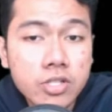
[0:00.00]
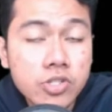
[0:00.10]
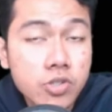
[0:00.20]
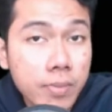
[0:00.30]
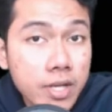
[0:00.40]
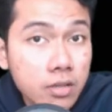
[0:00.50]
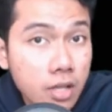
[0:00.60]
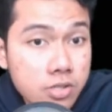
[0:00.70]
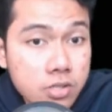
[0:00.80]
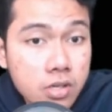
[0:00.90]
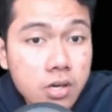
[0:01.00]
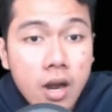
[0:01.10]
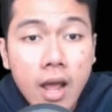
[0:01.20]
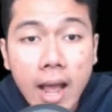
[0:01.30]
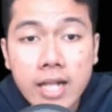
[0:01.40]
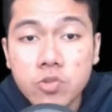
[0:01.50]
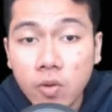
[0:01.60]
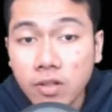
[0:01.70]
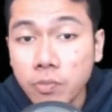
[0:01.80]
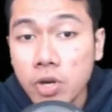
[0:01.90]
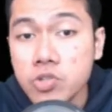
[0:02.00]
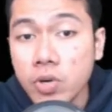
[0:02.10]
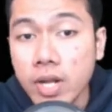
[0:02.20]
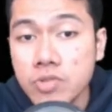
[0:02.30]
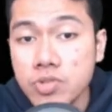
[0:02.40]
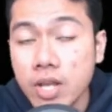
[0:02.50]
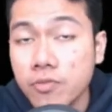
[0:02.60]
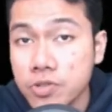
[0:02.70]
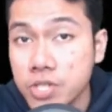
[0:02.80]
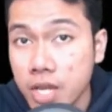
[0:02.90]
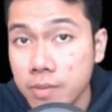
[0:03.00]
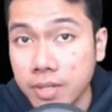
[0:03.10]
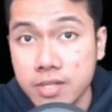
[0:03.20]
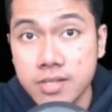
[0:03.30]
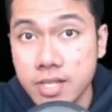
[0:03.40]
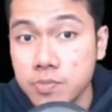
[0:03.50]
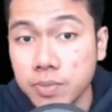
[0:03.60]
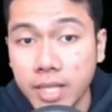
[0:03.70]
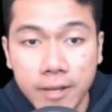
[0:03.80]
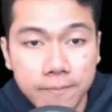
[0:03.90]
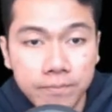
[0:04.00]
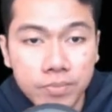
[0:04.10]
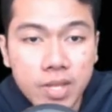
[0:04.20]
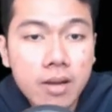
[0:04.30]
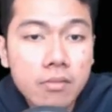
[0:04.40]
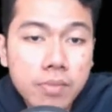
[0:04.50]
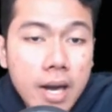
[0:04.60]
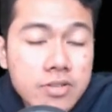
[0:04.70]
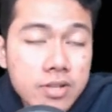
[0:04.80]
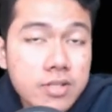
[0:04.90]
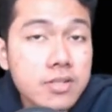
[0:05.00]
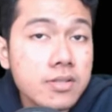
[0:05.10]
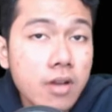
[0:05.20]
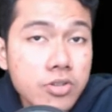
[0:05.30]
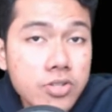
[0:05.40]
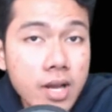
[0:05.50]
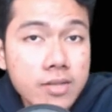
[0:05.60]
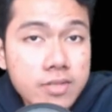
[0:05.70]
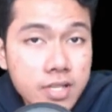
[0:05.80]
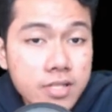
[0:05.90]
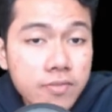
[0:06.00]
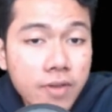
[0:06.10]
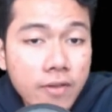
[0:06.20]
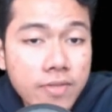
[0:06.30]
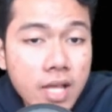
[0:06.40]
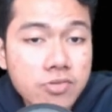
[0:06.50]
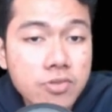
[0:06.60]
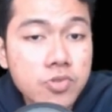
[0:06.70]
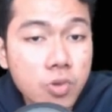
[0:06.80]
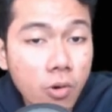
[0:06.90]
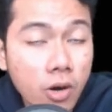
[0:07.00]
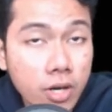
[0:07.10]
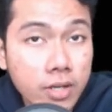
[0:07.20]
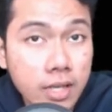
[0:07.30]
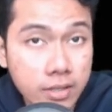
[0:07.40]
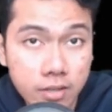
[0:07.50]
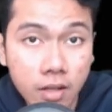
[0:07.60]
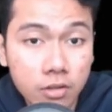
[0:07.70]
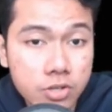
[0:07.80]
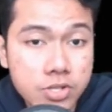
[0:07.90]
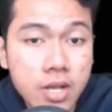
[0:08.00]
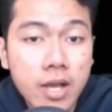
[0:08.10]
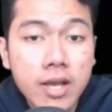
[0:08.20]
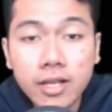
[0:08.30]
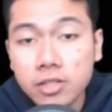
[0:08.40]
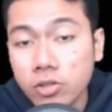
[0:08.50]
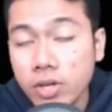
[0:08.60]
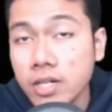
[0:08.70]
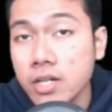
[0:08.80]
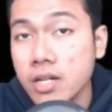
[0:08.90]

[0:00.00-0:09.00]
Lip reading: instrument cluster and 12.3-inch infotainment display. Prices start at $65,290, including